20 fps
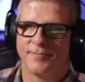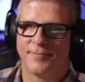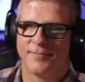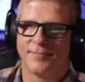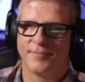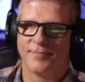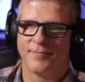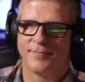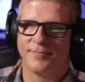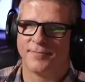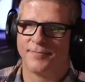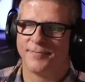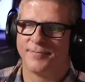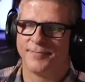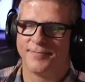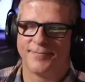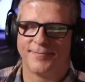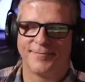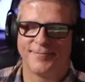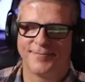
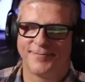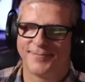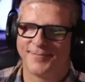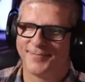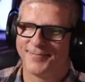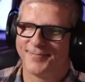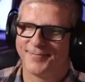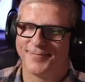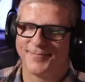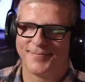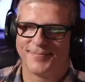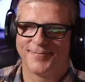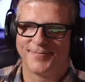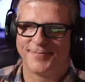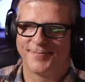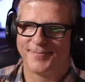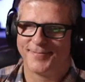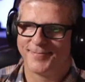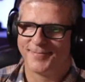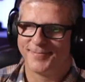
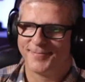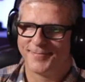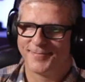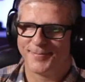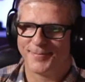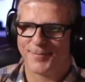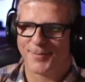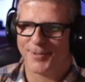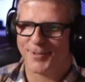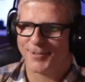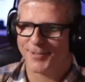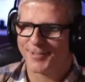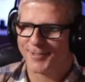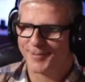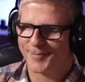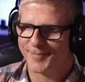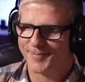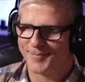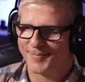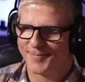
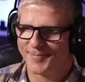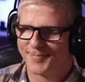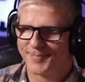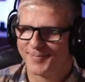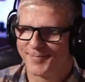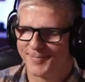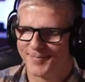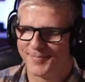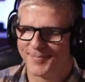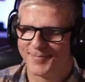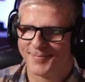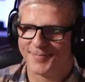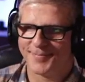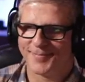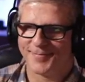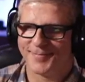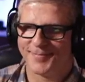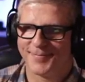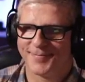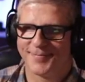
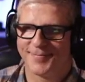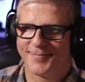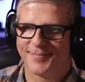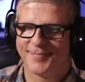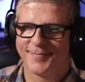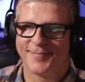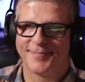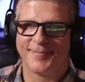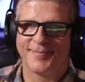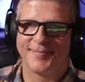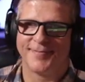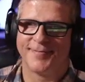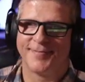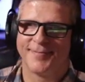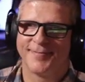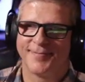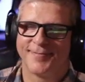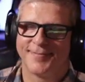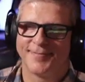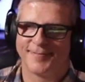
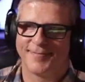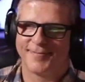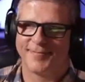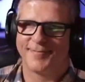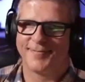This person isn't speaking.